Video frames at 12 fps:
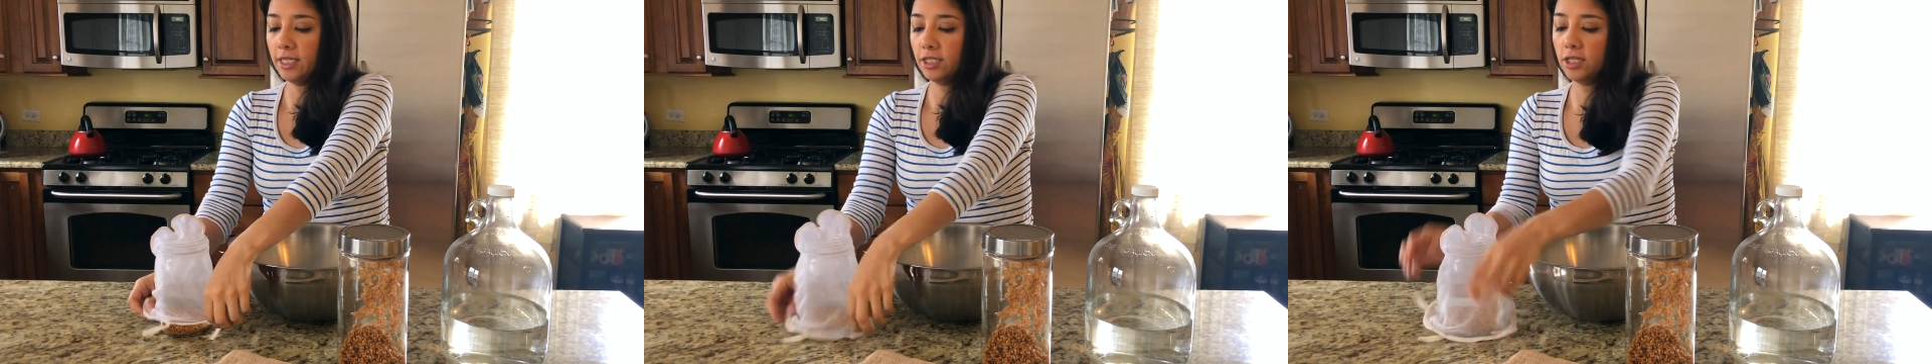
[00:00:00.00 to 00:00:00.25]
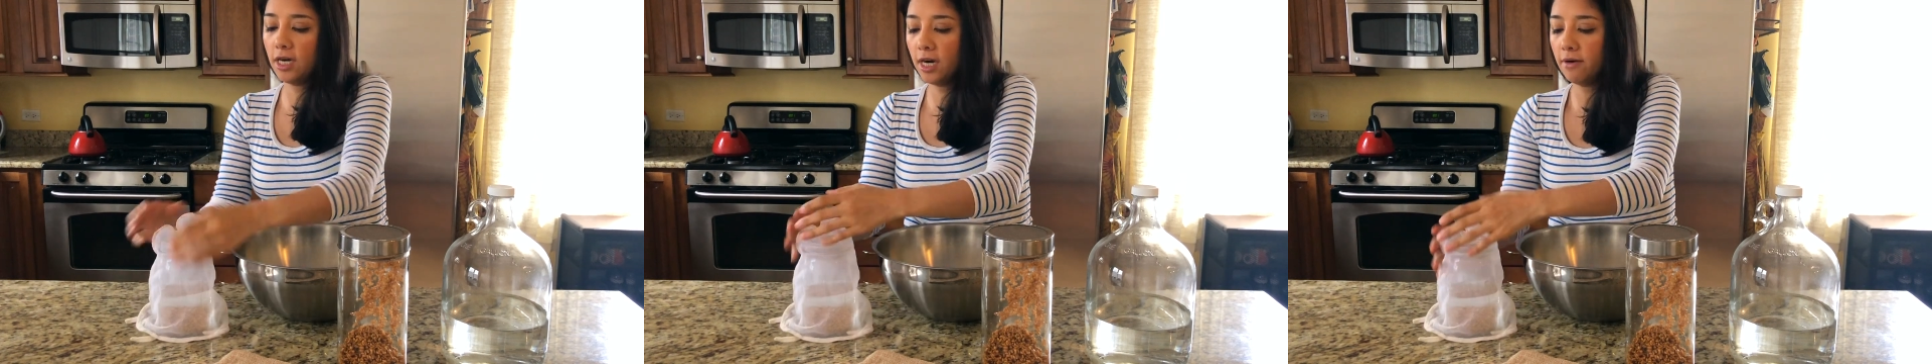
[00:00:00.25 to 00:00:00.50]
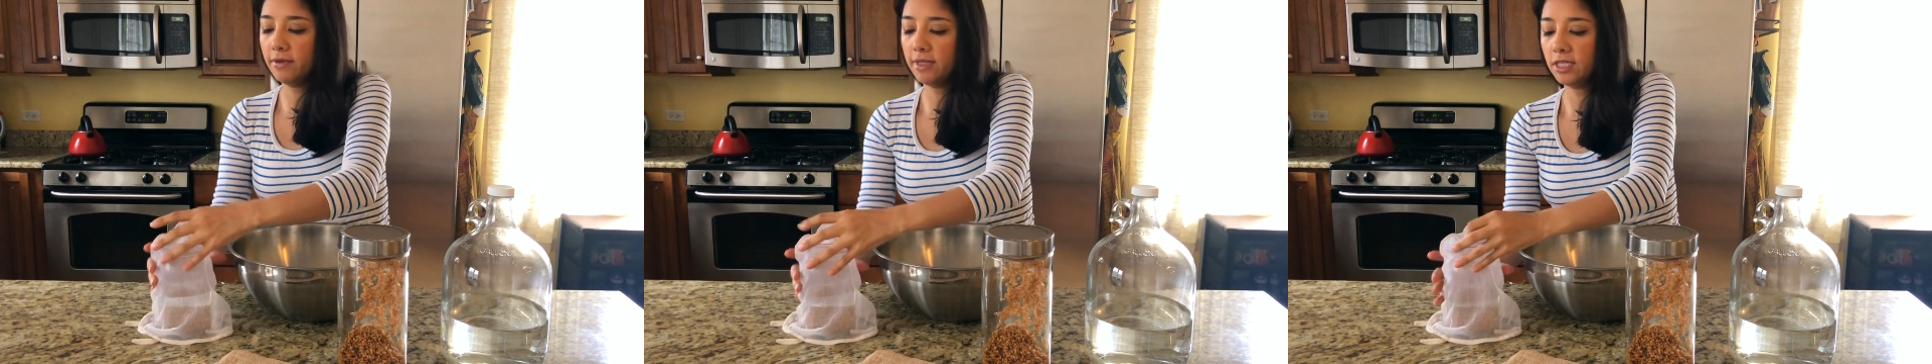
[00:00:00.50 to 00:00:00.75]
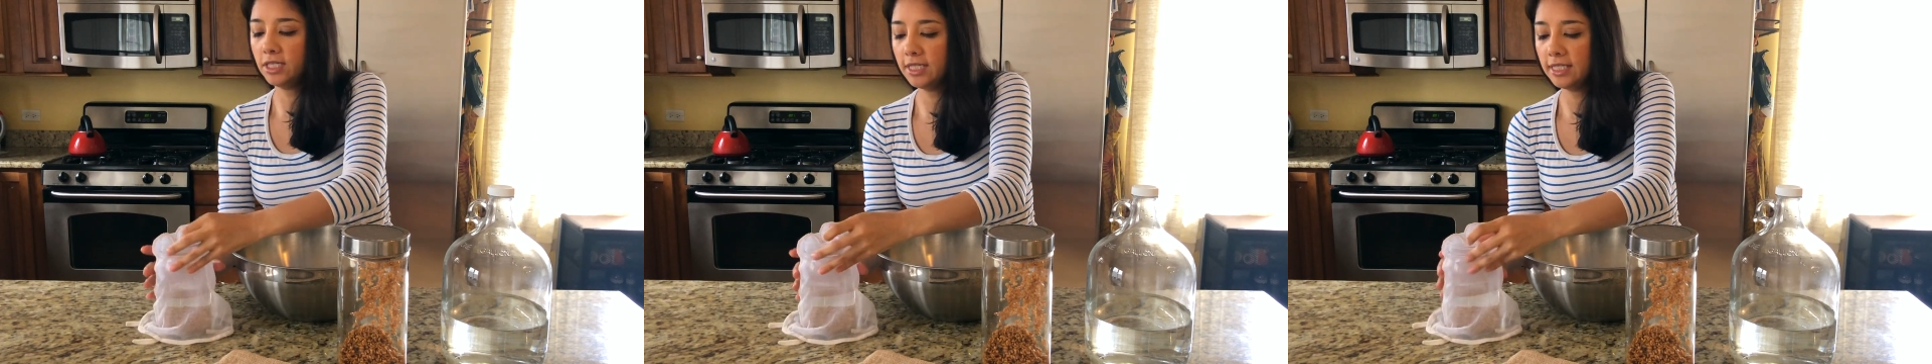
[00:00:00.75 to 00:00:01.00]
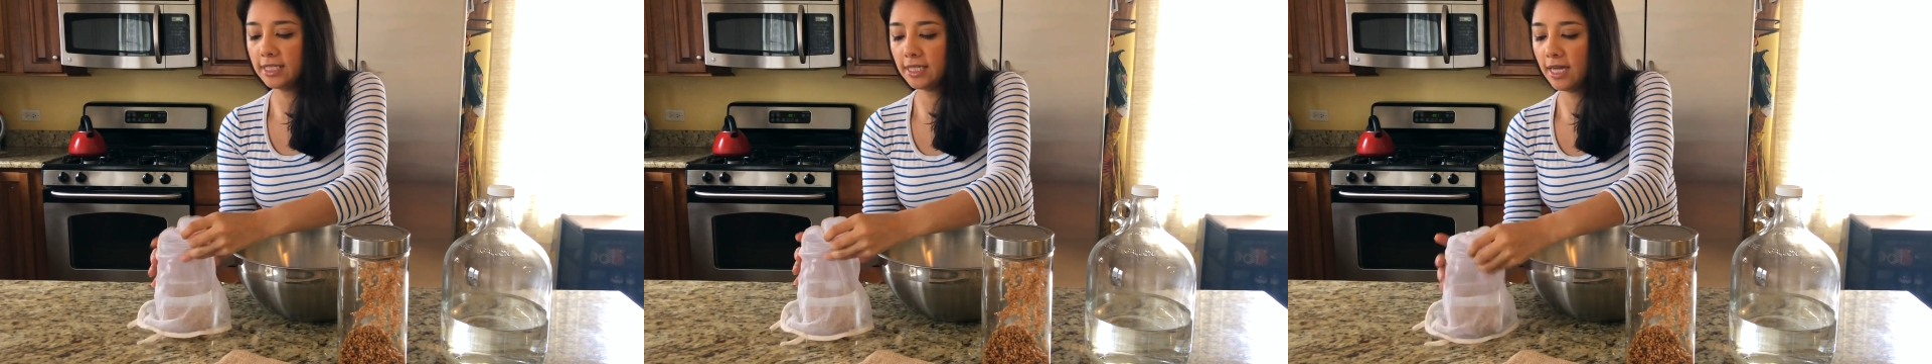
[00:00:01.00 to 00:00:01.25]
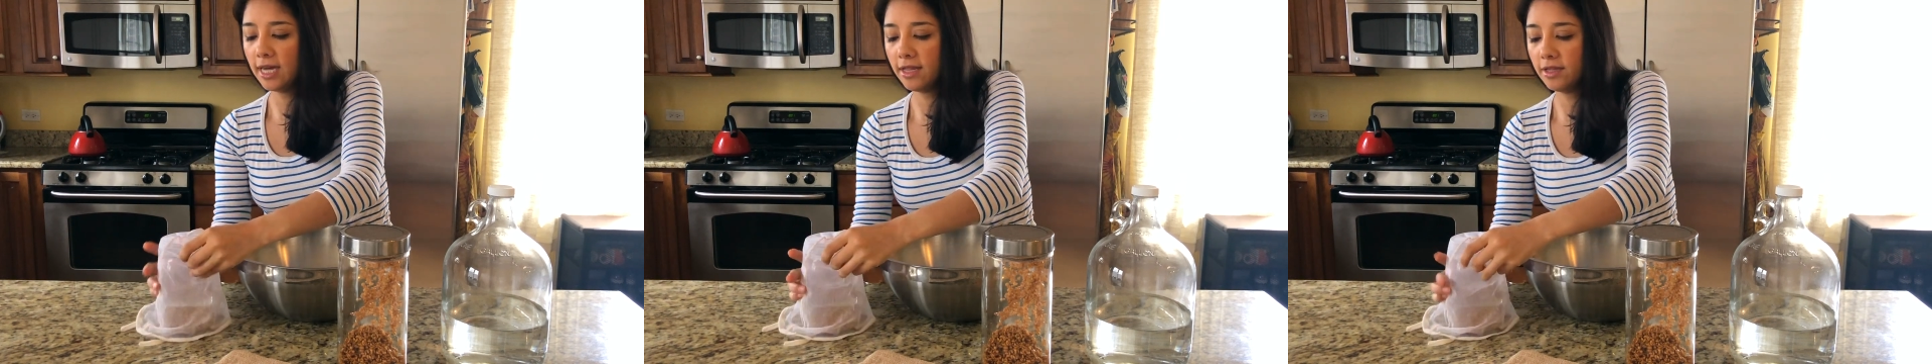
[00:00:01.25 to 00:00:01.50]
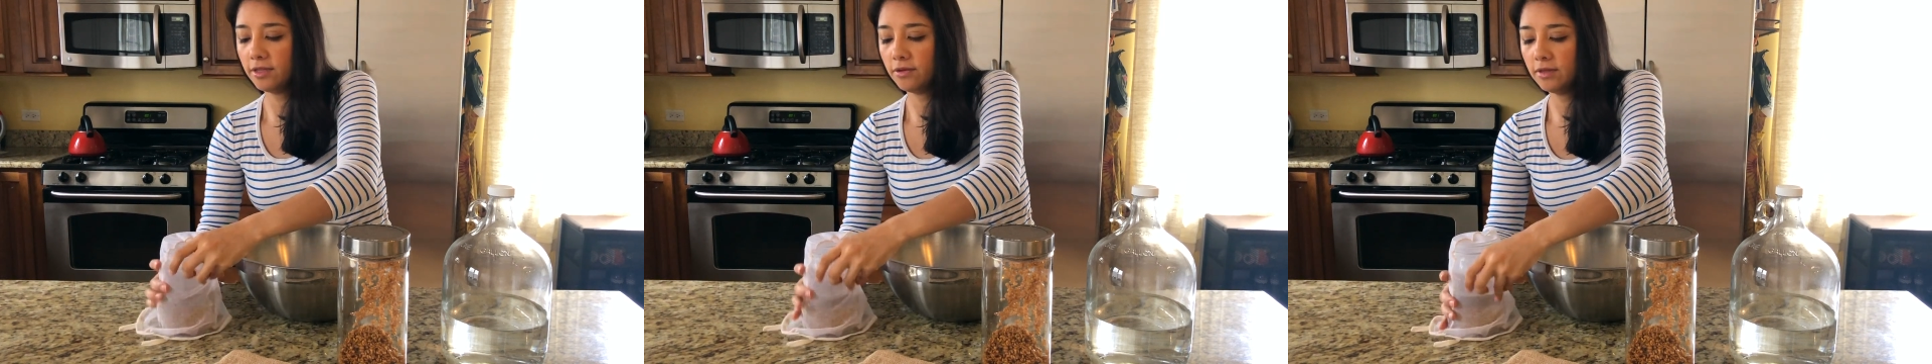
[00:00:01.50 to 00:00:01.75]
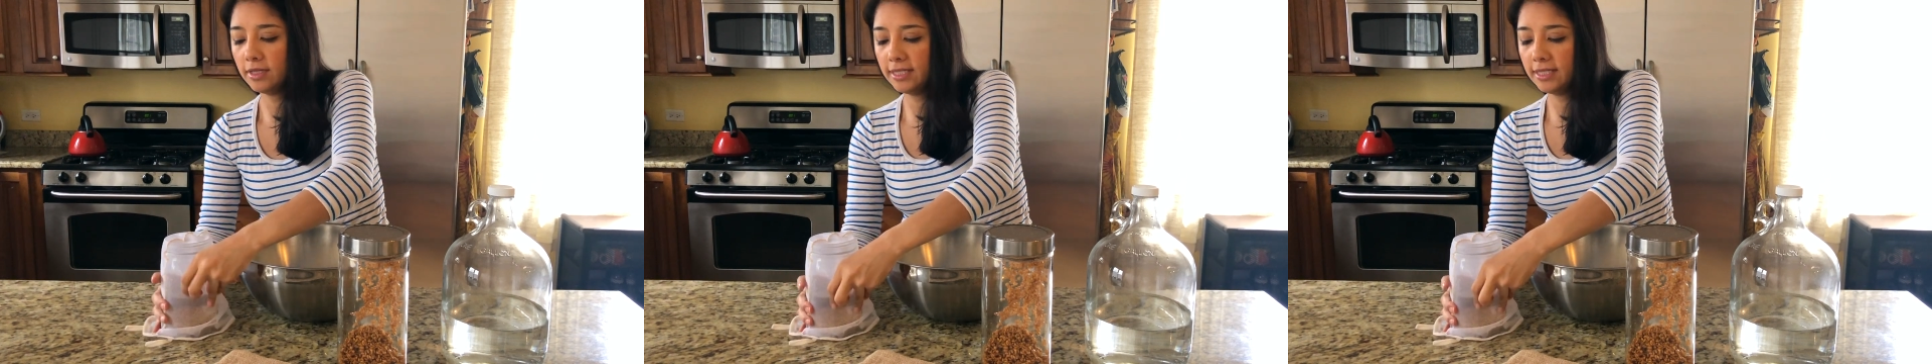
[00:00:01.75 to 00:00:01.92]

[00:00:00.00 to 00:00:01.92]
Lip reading: jar with the cheesecloth, do the